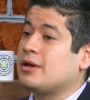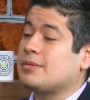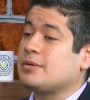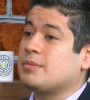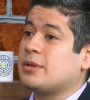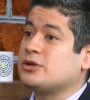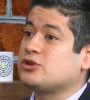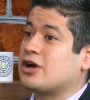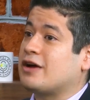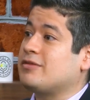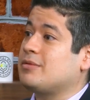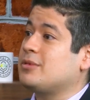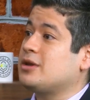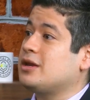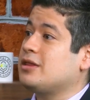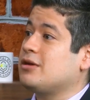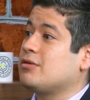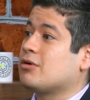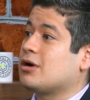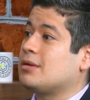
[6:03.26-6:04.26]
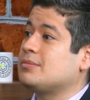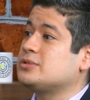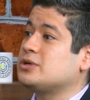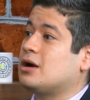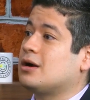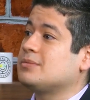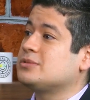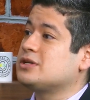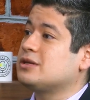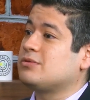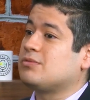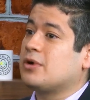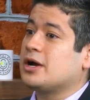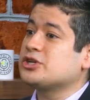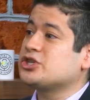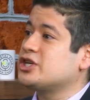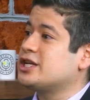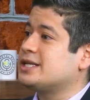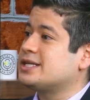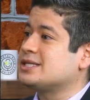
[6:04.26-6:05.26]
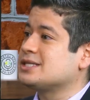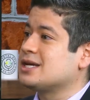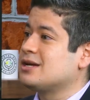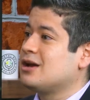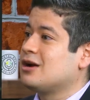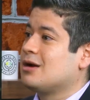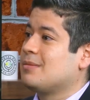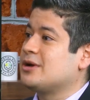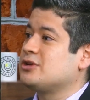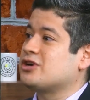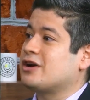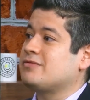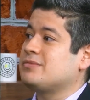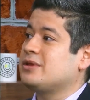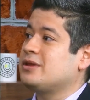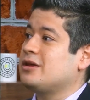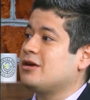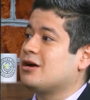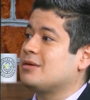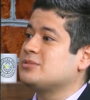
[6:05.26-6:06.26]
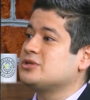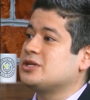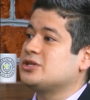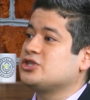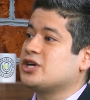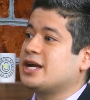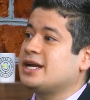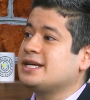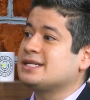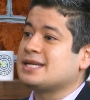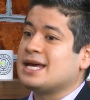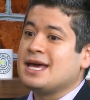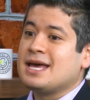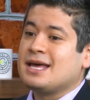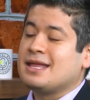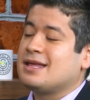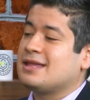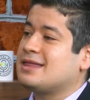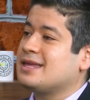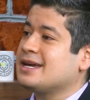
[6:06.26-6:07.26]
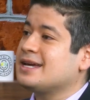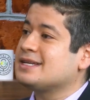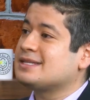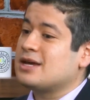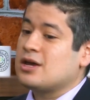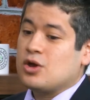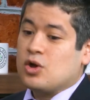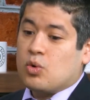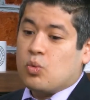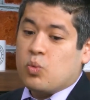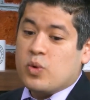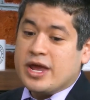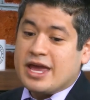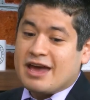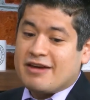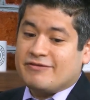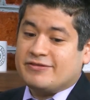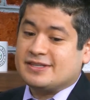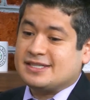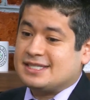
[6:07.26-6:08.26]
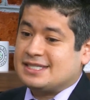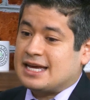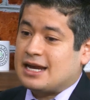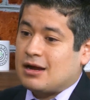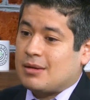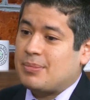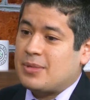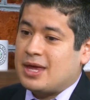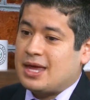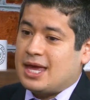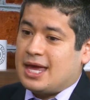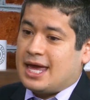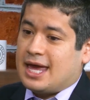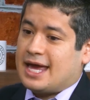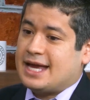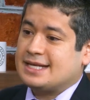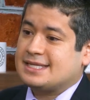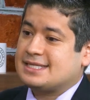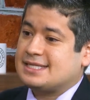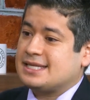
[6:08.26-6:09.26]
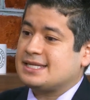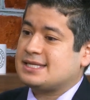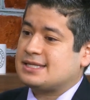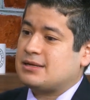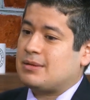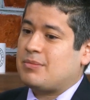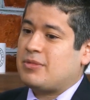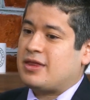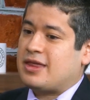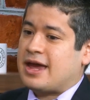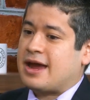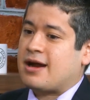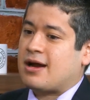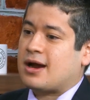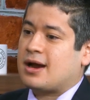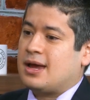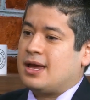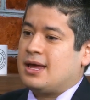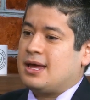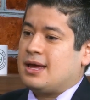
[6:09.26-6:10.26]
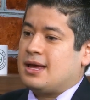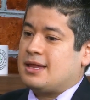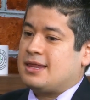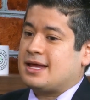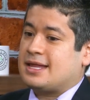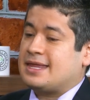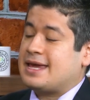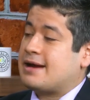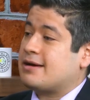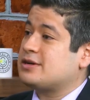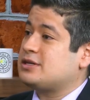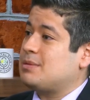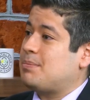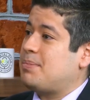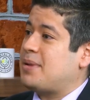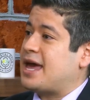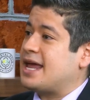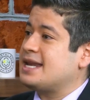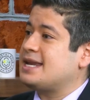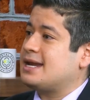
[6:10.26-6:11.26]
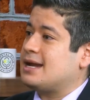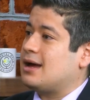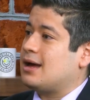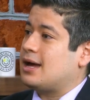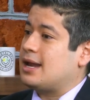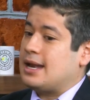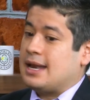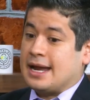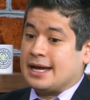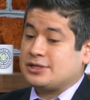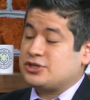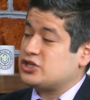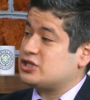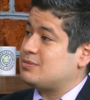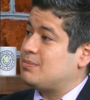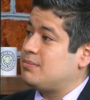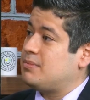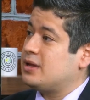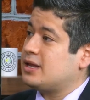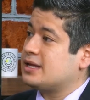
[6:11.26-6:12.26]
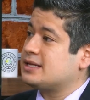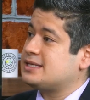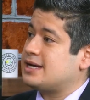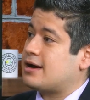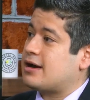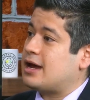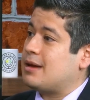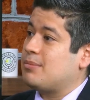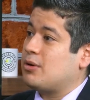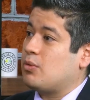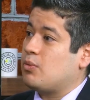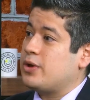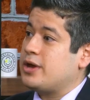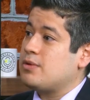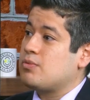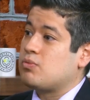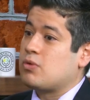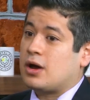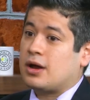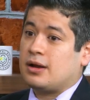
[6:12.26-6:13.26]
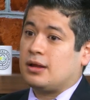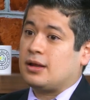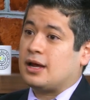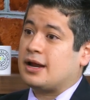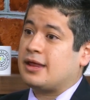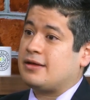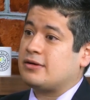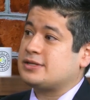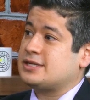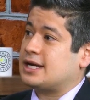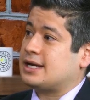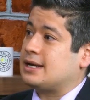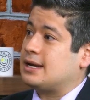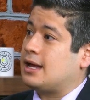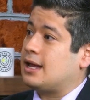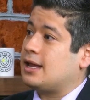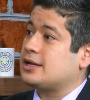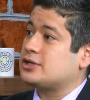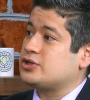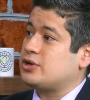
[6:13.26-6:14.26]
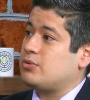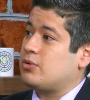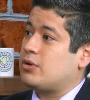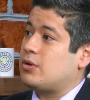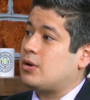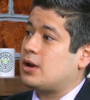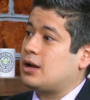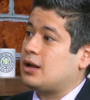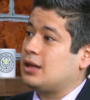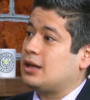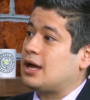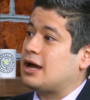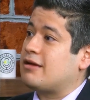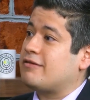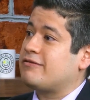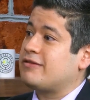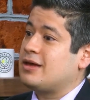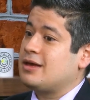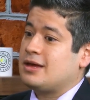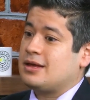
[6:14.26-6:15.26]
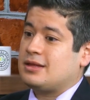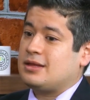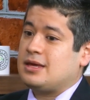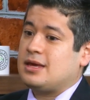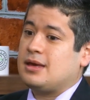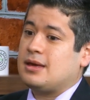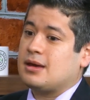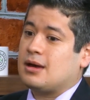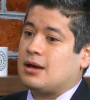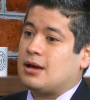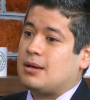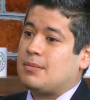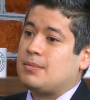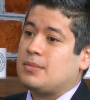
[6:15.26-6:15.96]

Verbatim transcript: the, might drive them into the arms of the Russians, might drive them into the arms of the Chinese. The thing is, we have set up a system there that they are dependent on, not just military, but we run a lot of their technology. We run a lot of the